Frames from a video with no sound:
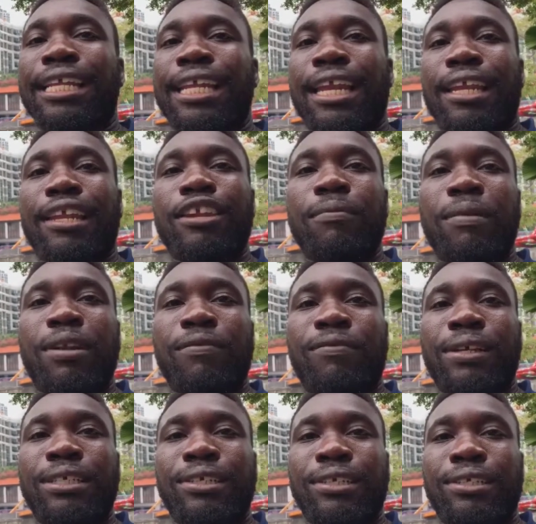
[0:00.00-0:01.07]
did a little bit of
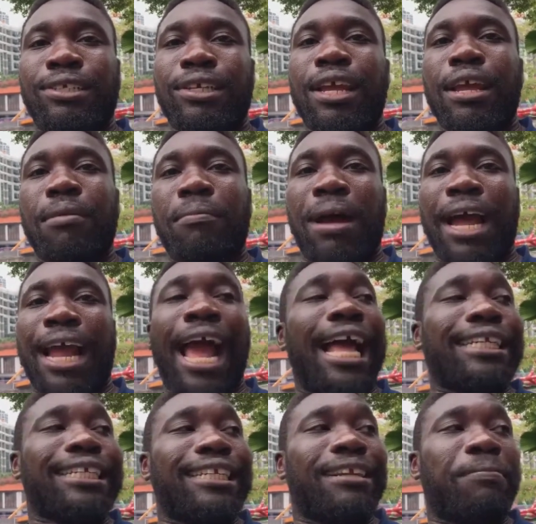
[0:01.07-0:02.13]
research by
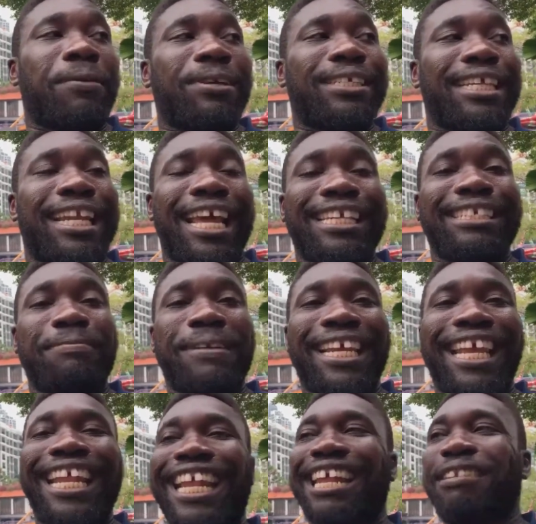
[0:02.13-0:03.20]
asking the person next to
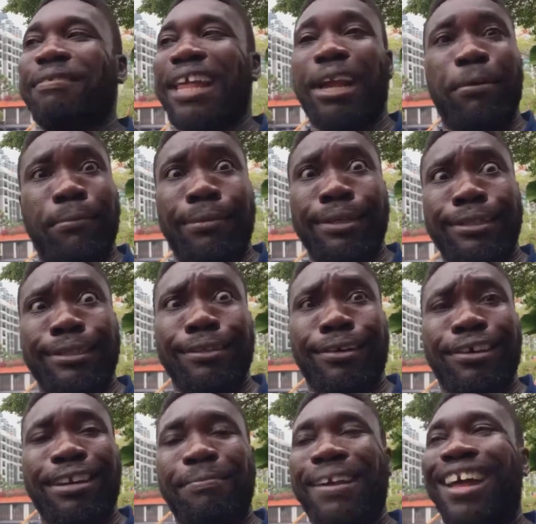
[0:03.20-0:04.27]
me, like, what is he
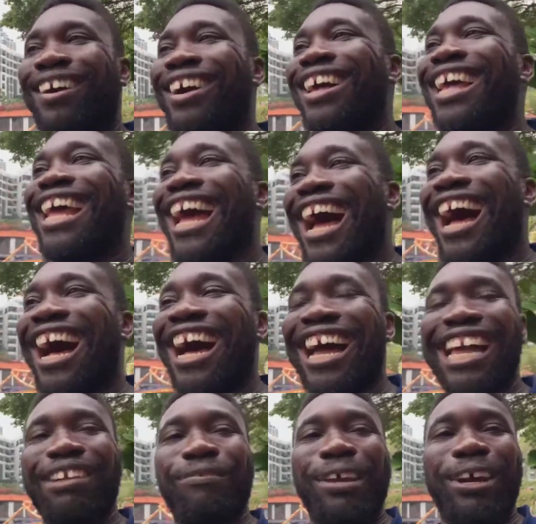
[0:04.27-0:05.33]
talking about?
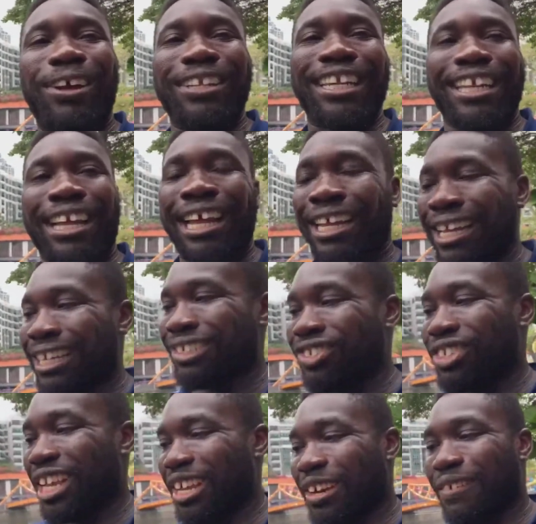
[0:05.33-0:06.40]
And we all did a
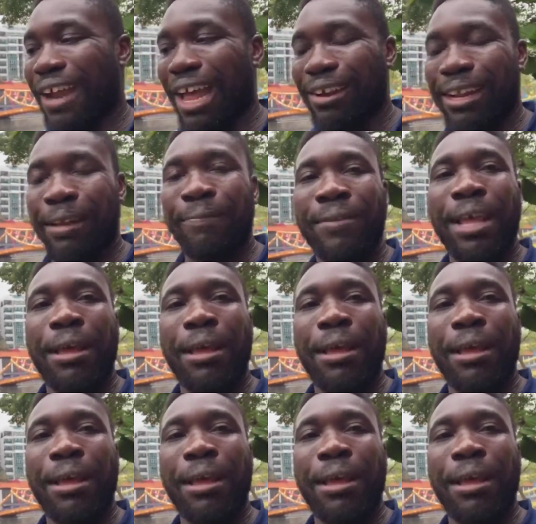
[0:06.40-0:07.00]
share around it.